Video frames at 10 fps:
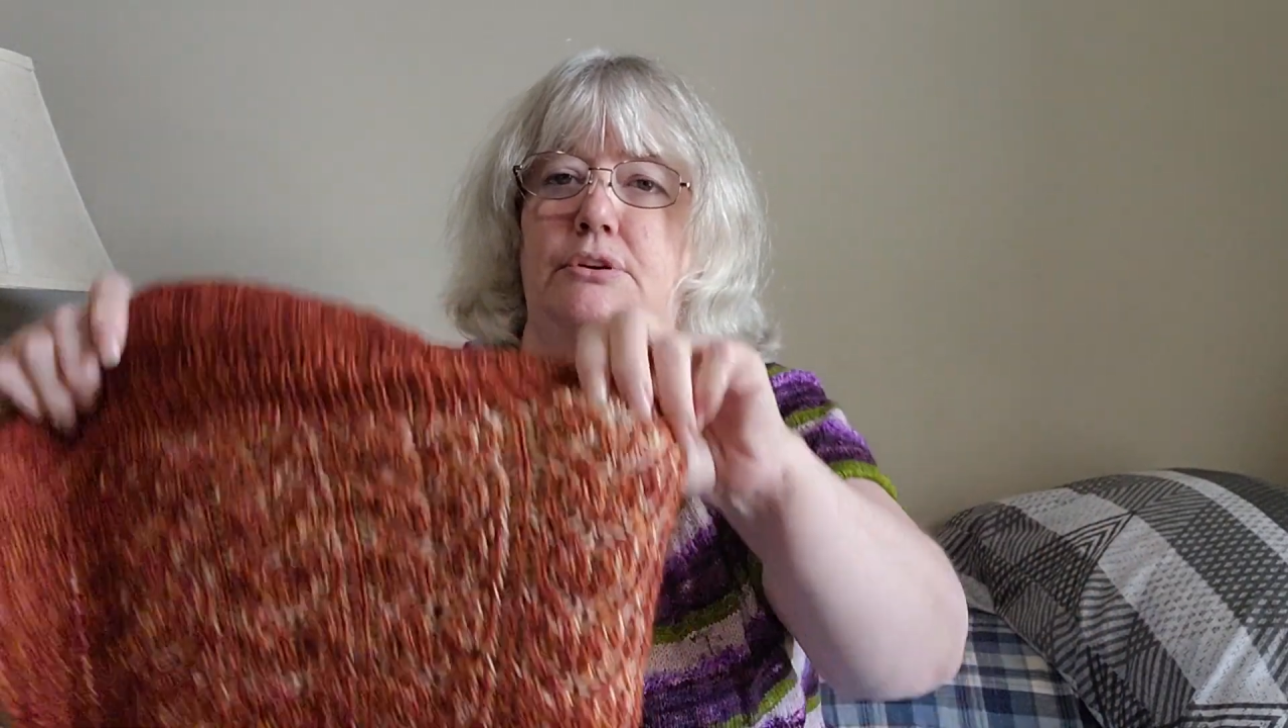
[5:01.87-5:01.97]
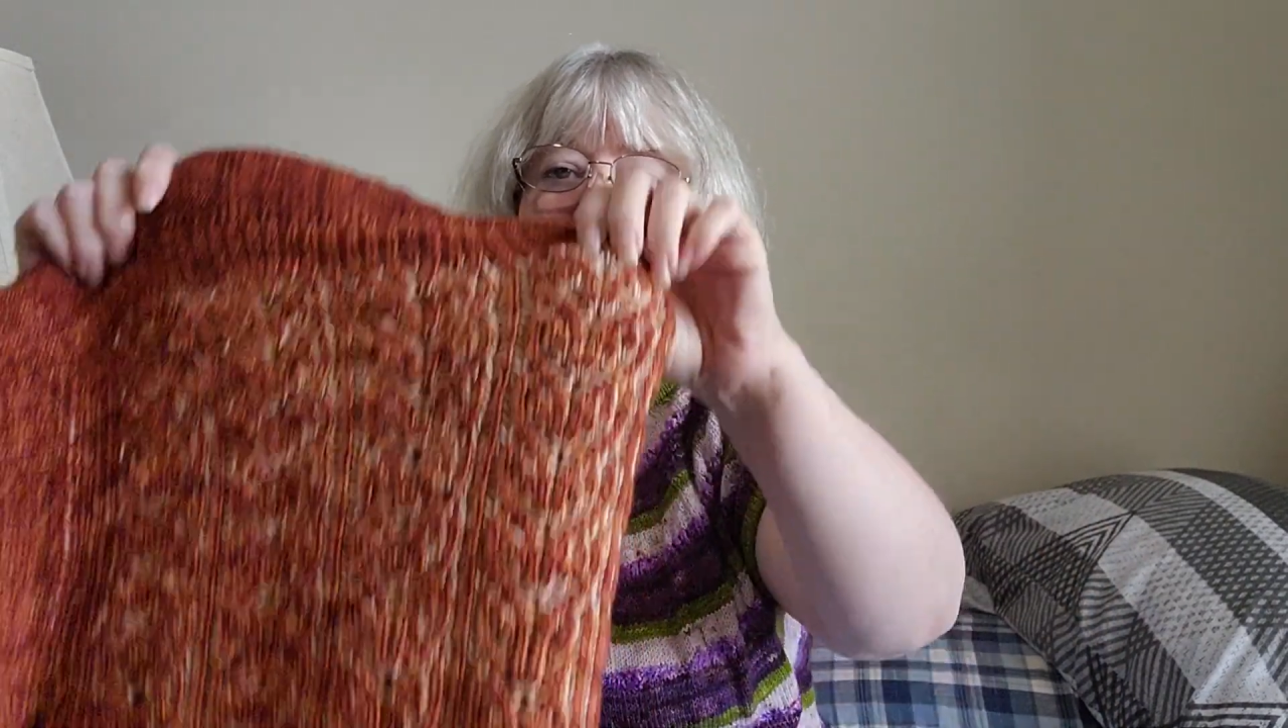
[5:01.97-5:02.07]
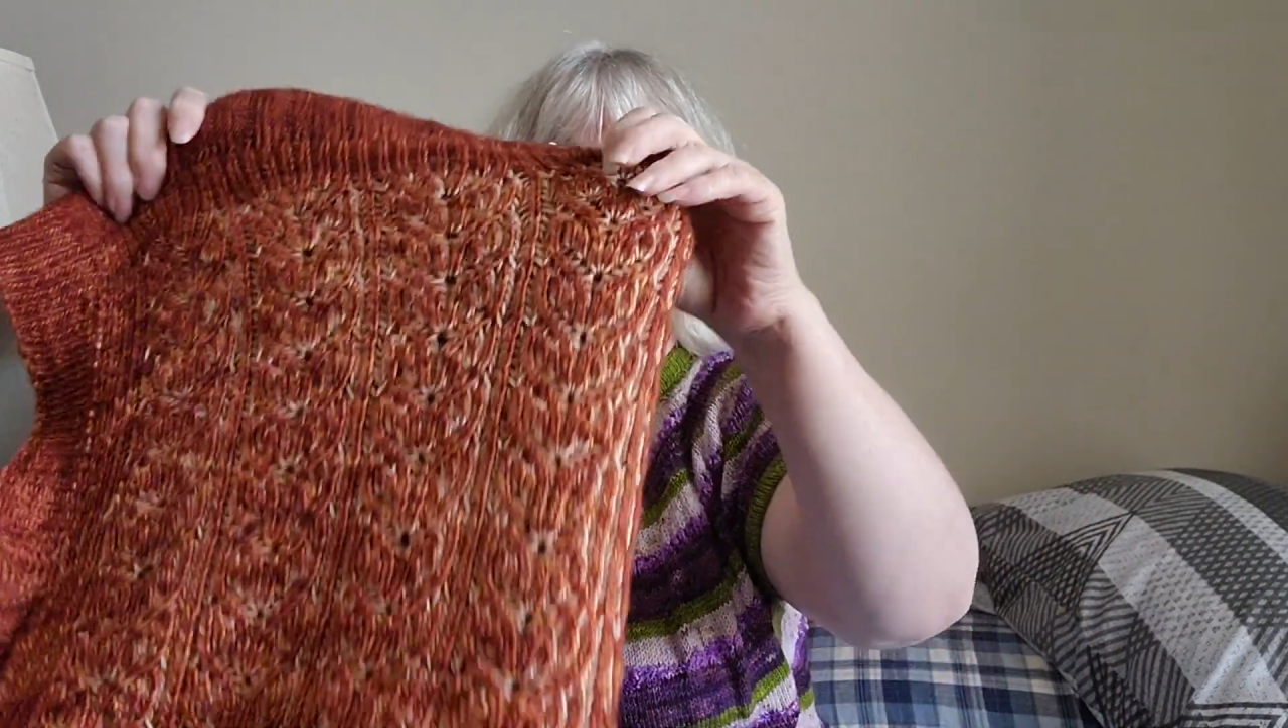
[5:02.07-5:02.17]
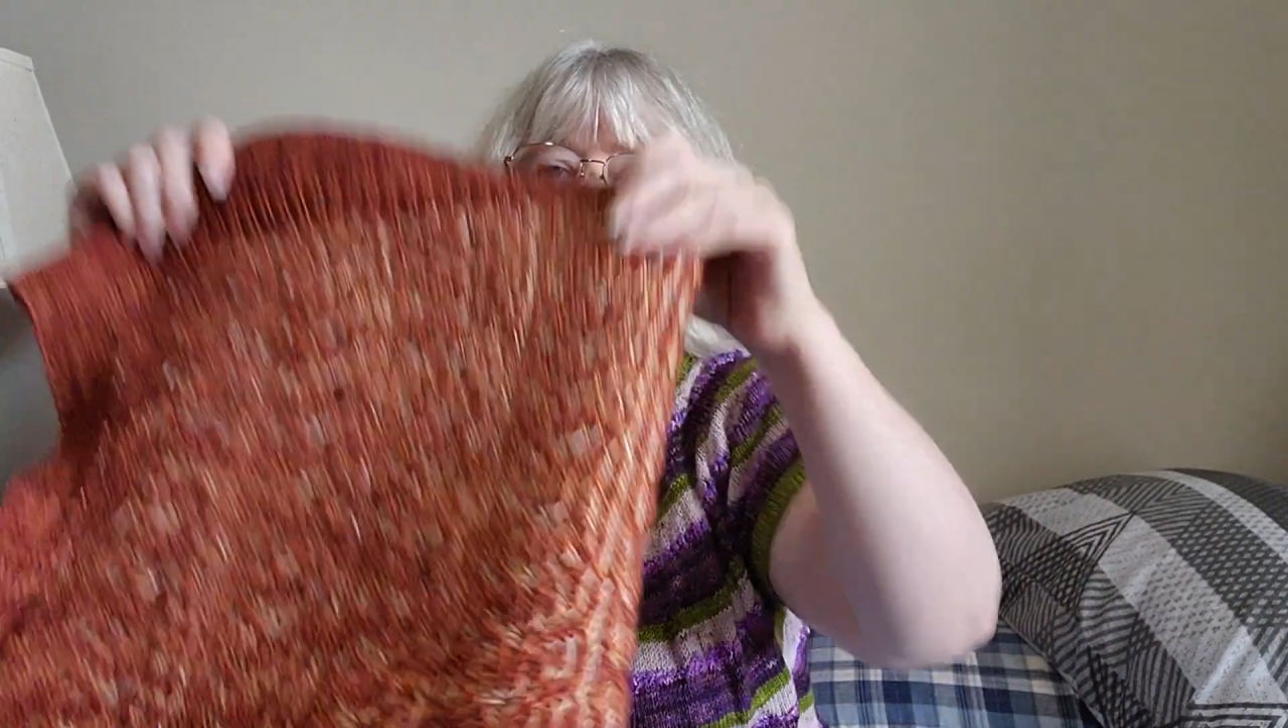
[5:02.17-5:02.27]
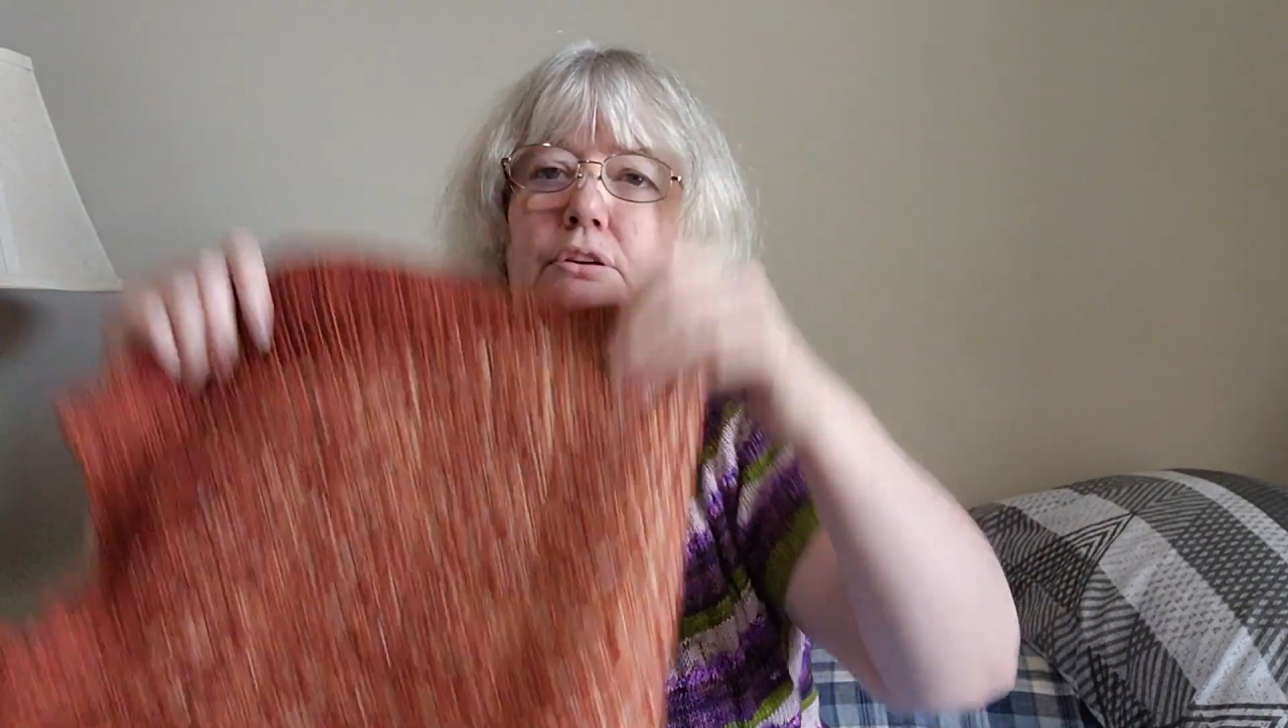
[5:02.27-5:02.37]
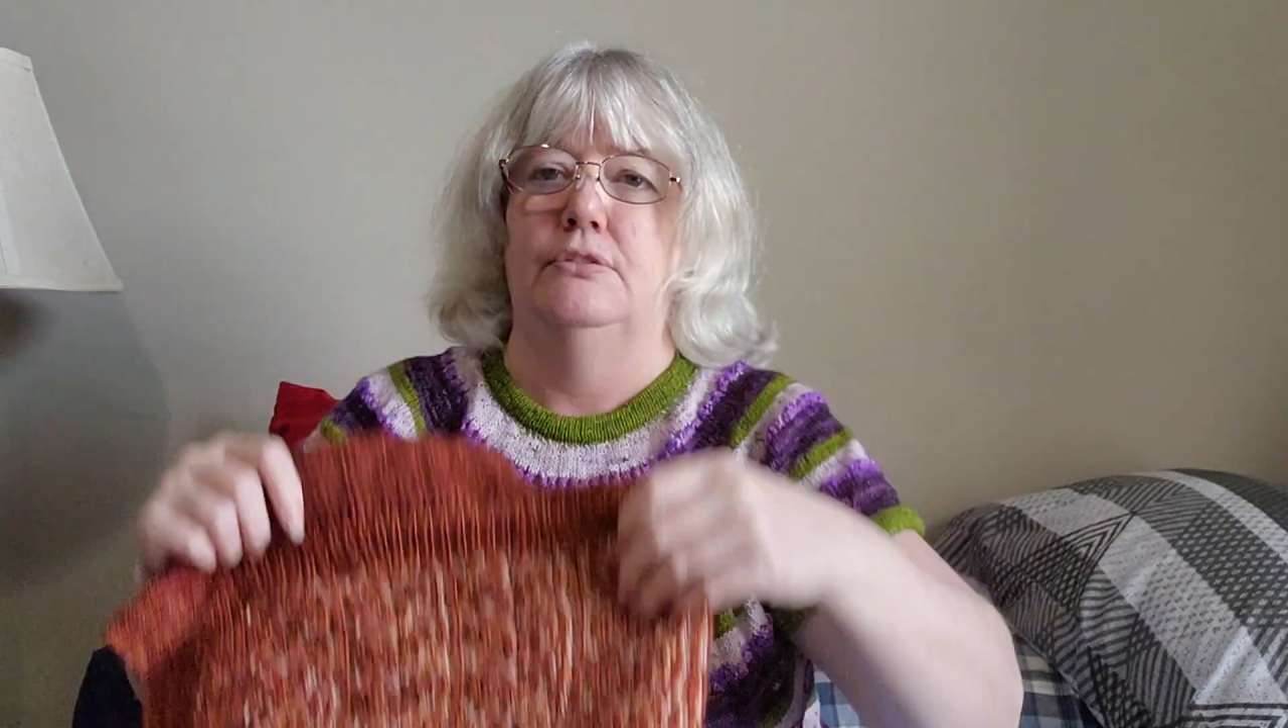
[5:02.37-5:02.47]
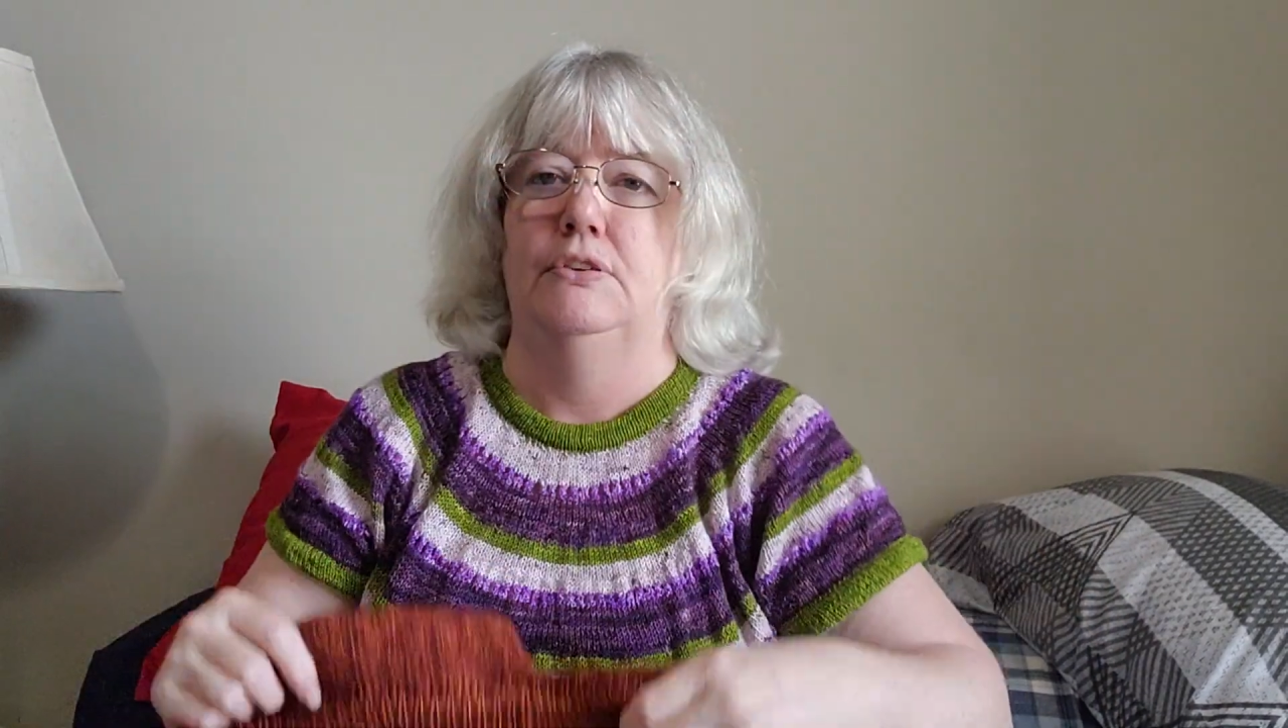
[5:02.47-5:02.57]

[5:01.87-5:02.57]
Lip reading: another